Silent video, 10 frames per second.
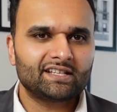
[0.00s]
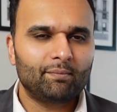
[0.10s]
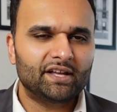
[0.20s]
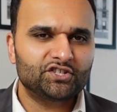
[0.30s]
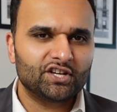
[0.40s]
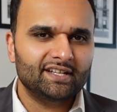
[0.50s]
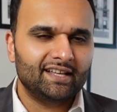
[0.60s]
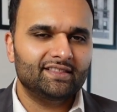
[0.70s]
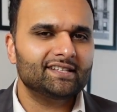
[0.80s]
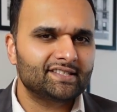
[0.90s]
I mentioned
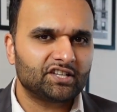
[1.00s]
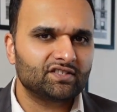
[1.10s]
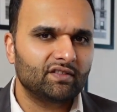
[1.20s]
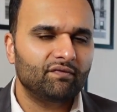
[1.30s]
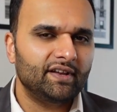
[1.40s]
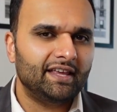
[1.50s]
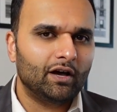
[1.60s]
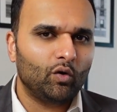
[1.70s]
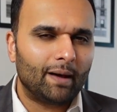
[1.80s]
in this section of the video,